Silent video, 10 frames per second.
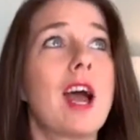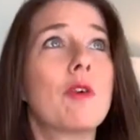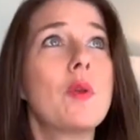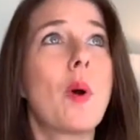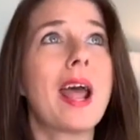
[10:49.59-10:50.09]

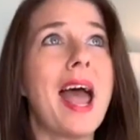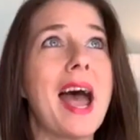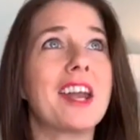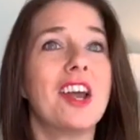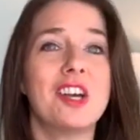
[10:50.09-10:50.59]
Now, if you wanna
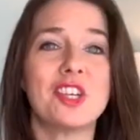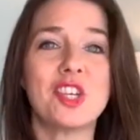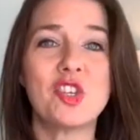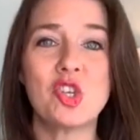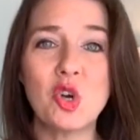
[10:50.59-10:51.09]
add
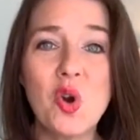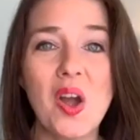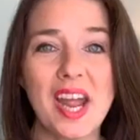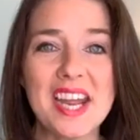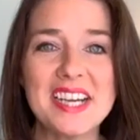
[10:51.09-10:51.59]

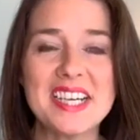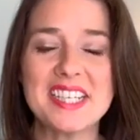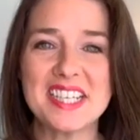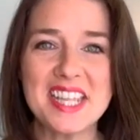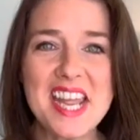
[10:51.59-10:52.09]
joy
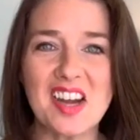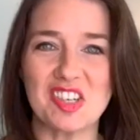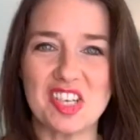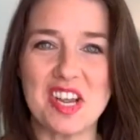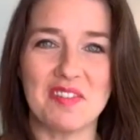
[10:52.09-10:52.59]
to the
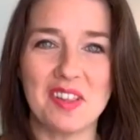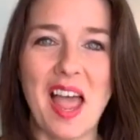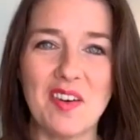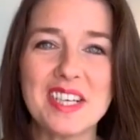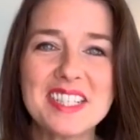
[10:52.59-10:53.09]
energy of
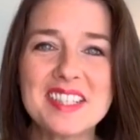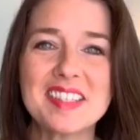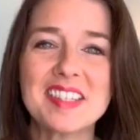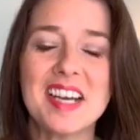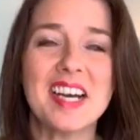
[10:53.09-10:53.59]

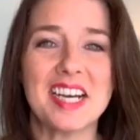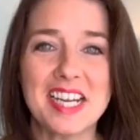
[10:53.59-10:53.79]
allowance.